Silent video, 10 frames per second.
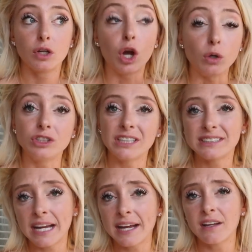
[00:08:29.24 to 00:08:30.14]
coaching
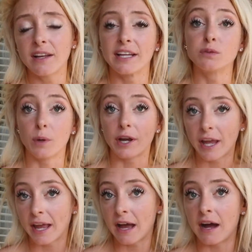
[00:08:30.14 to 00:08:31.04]
style is
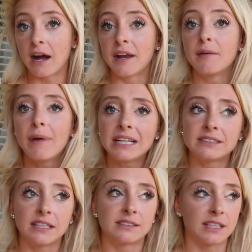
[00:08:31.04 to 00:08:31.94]
working on
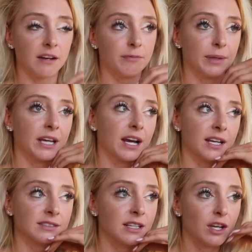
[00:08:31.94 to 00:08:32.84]
mindset stuff
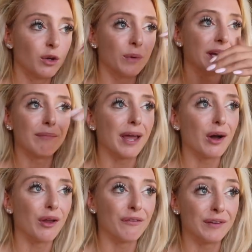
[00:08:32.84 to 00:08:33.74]
because we can make
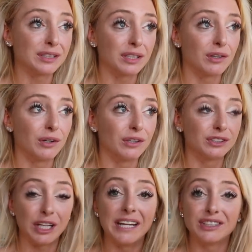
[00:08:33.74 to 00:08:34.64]
all the physical
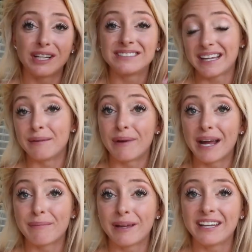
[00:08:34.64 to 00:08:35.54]
changes in
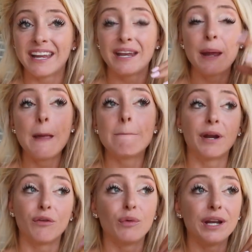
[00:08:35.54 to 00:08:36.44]
my opinion,
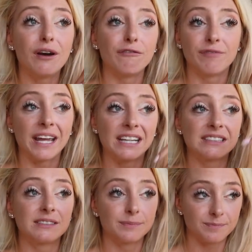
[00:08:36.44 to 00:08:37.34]
but if we don't fix,
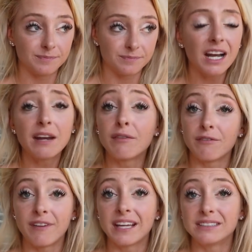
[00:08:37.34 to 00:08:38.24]
not
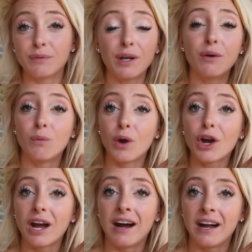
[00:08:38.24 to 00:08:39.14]
even fix, if we don't
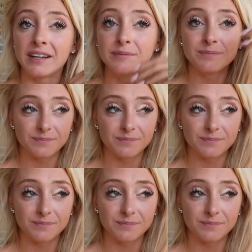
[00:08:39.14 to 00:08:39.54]
work on